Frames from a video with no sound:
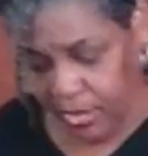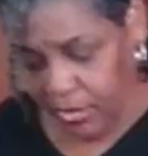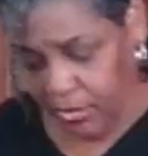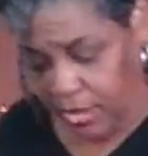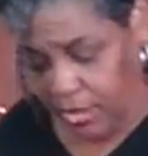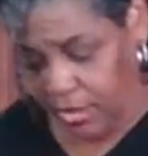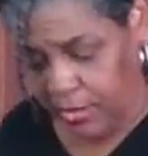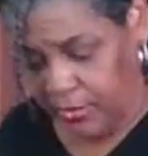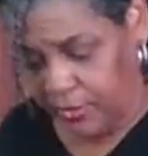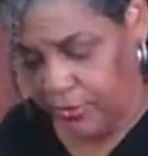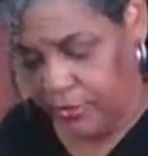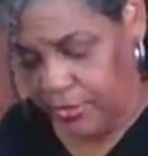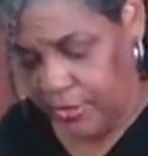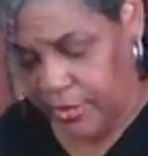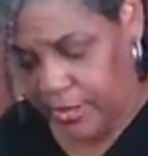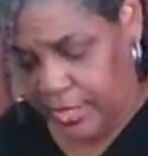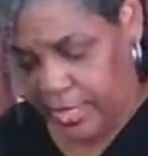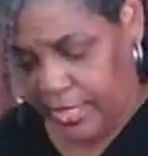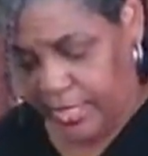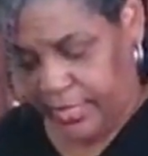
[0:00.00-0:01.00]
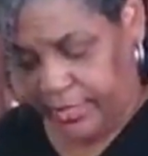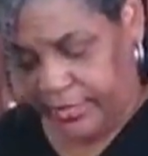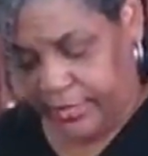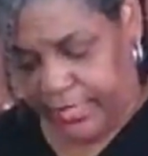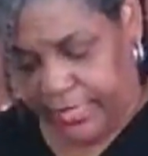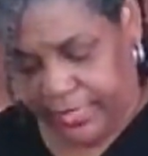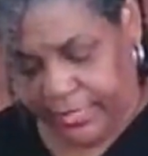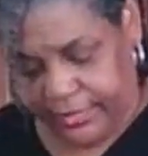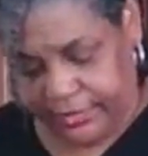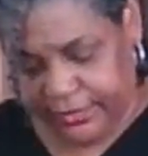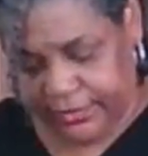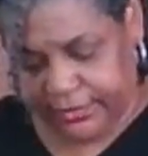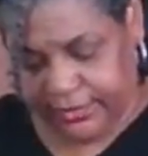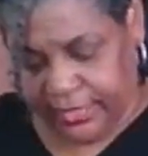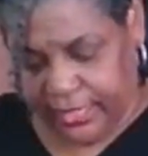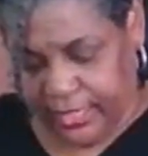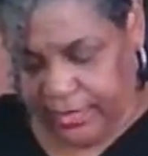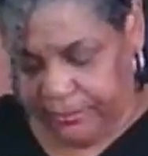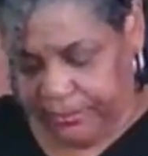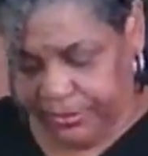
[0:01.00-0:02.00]
Uh-oh. Yes,
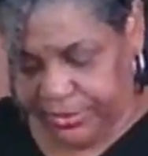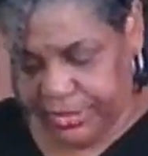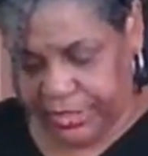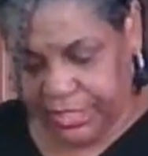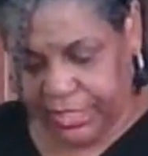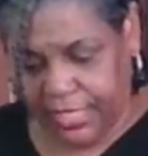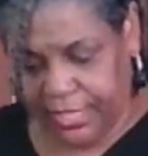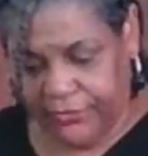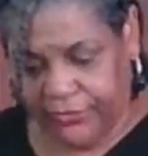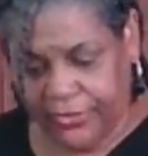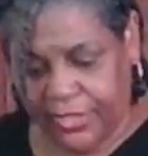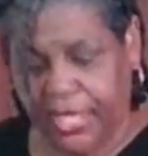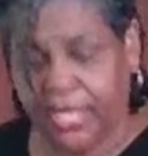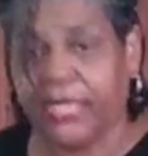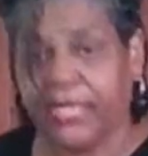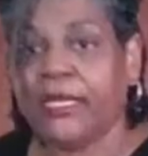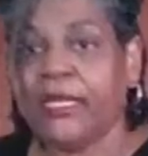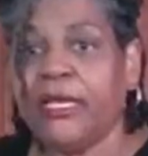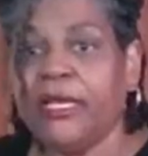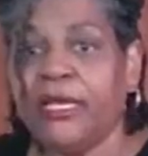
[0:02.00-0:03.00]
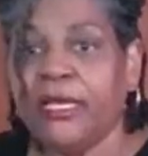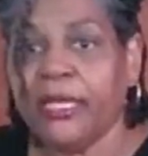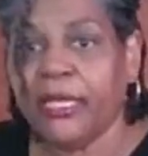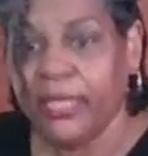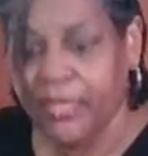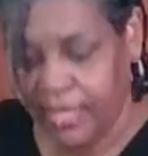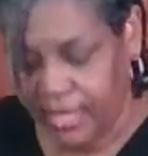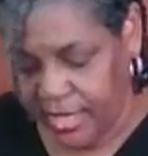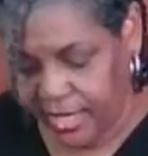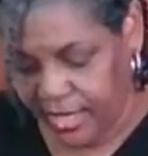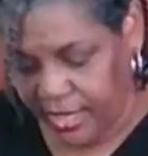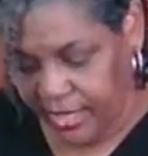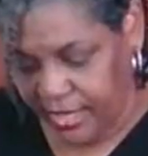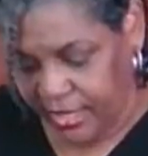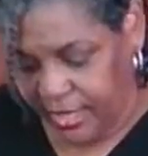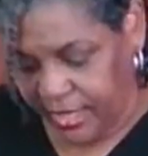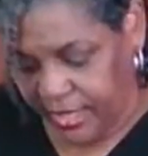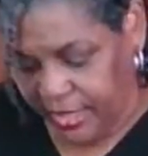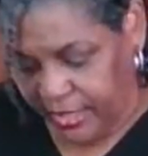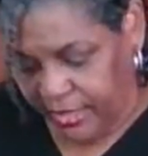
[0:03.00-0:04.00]
I appreciate that.
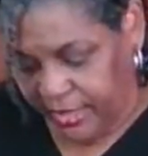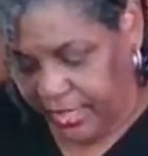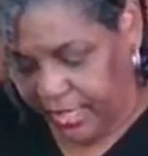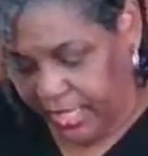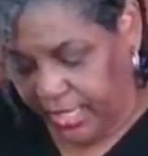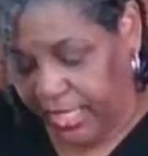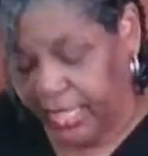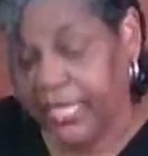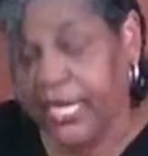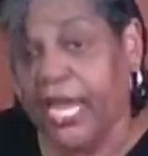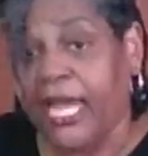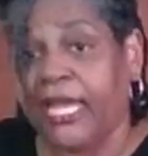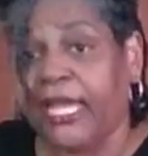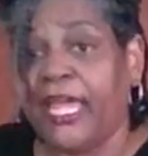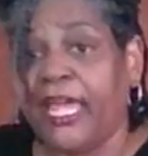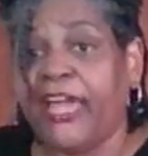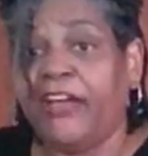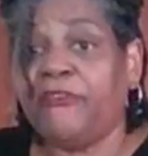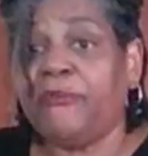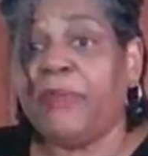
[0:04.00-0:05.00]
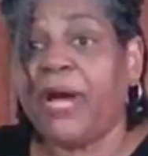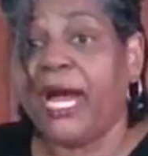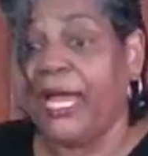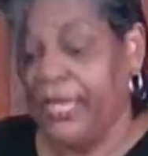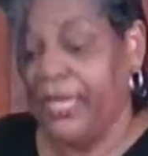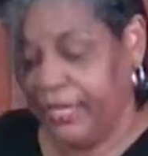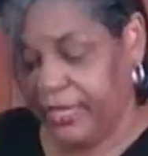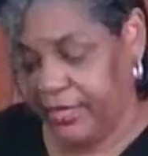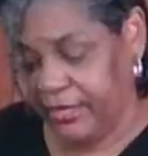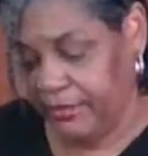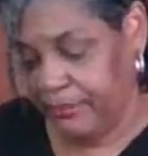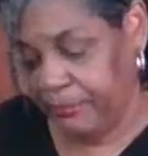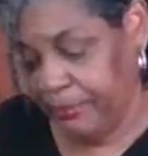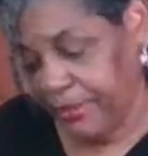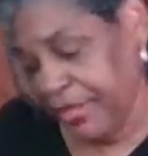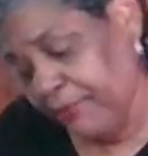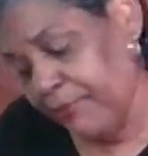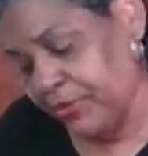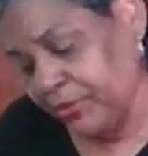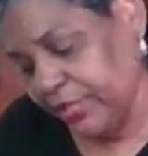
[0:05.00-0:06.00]
And I have my
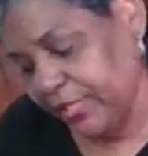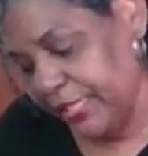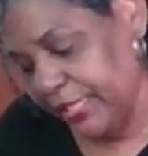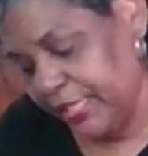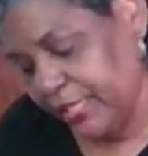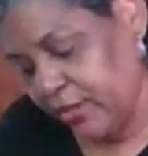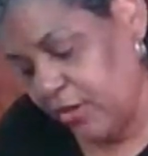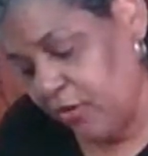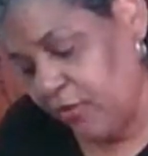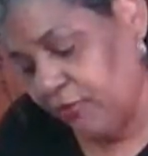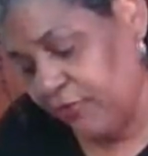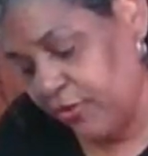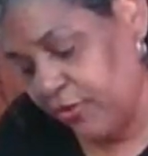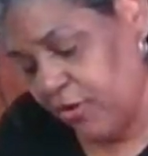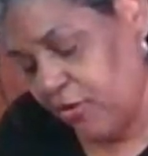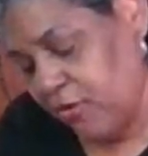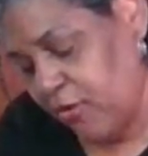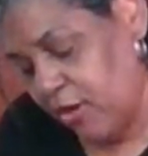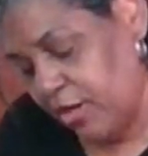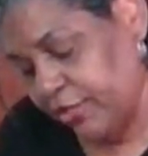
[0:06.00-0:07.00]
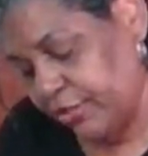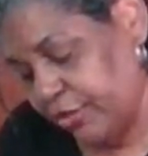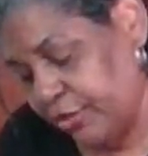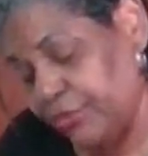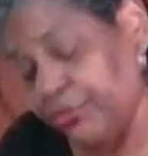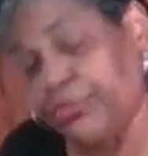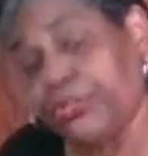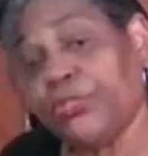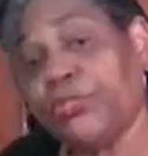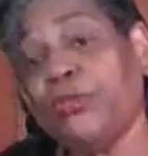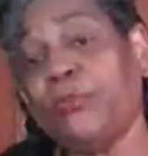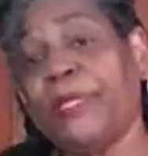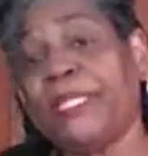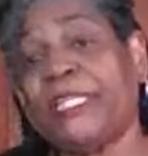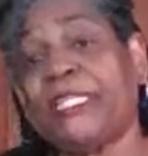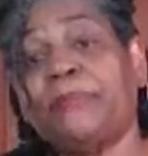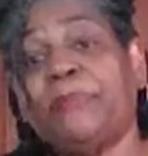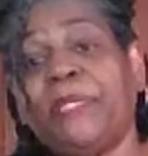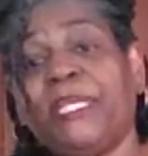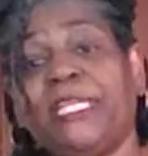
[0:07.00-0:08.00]
member link over on YouTube at
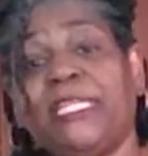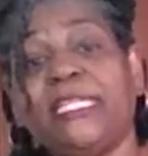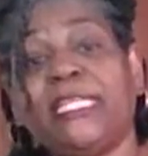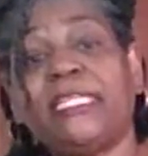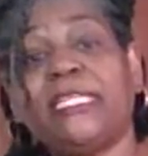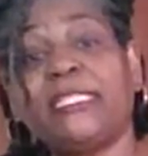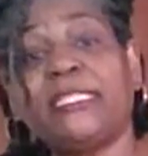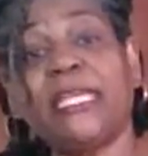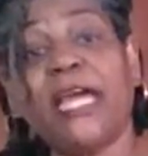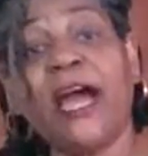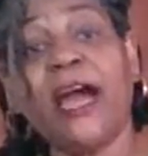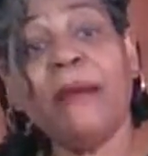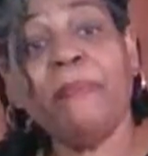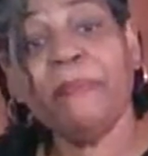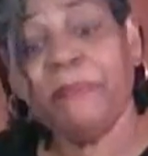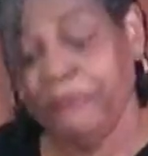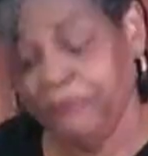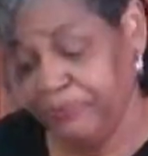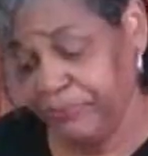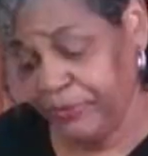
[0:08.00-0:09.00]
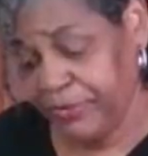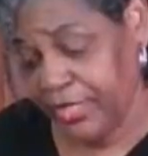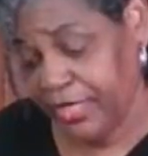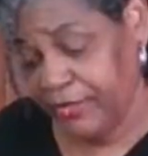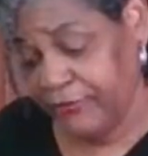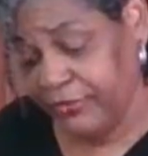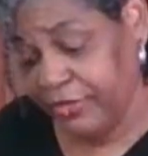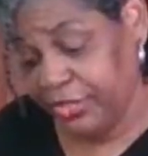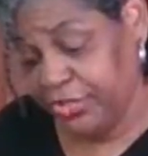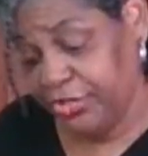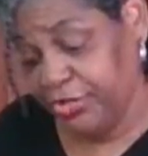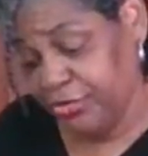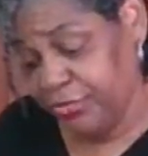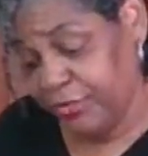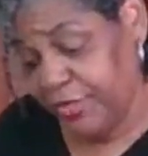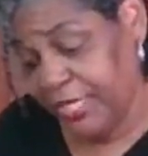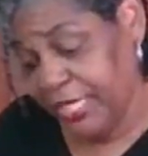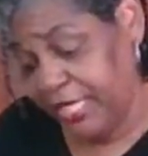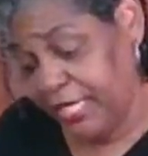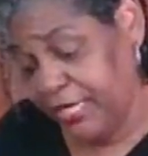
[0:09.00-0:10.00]
the pinned at the top of the
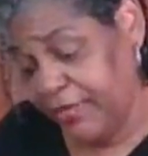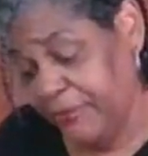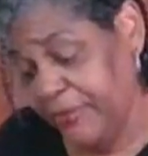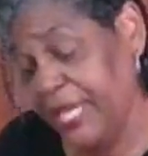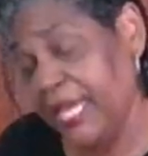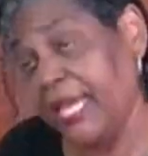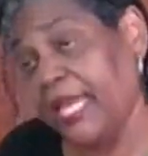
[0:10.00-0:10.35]
stream.